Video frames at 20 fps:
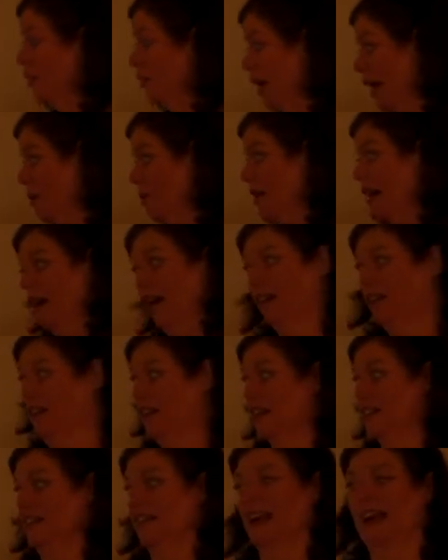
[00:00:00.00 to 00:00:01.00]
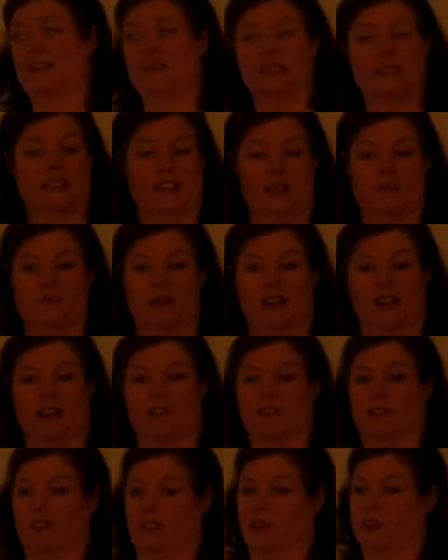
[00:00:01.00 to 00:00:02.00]
Grandma doesn't have the same
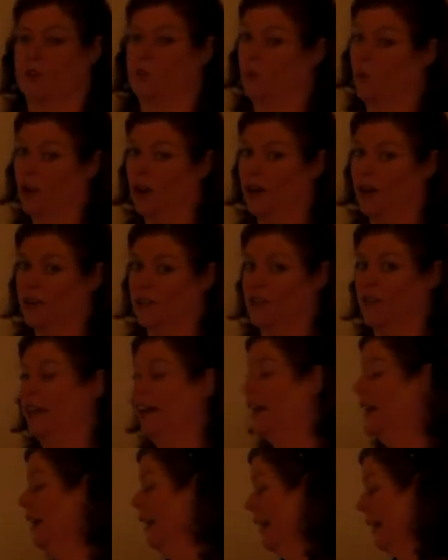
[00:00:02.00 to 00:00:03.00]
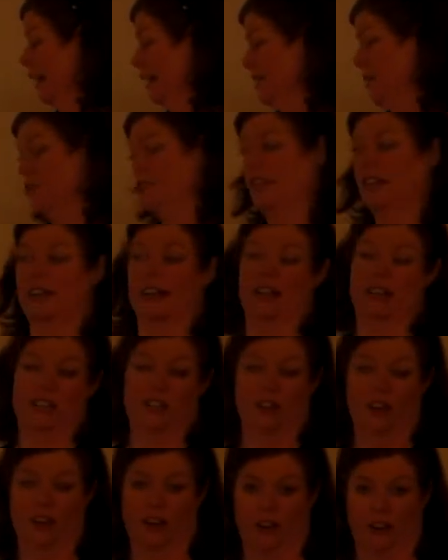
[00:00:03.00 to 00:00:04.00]
meaning for those words as her
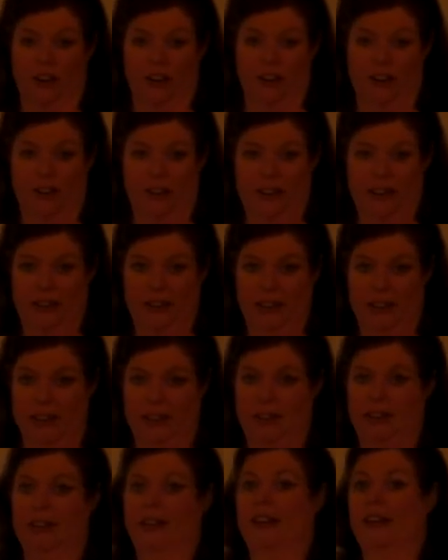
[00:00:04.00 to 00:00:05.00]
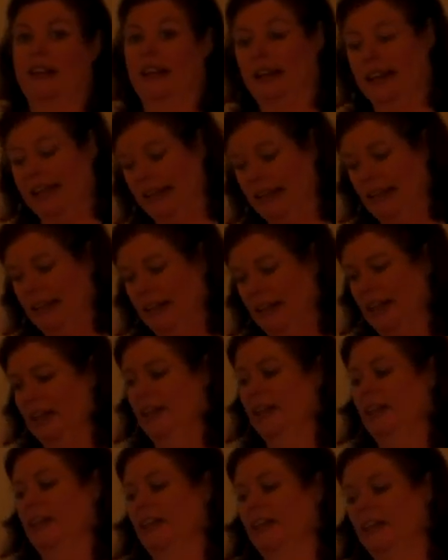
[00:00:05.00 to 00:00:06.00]
teenage daughter. Again,
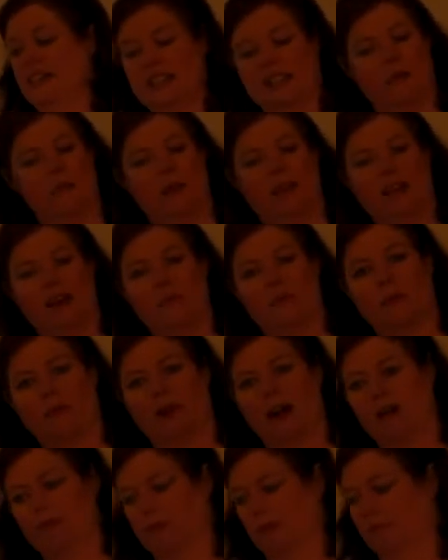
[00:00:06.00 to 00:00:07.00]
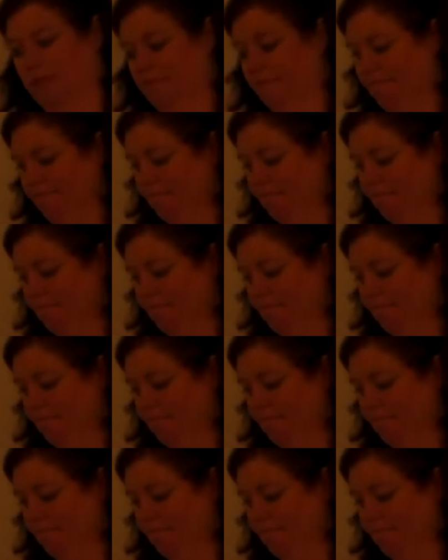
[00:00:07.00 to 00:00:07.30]
this can become a problem.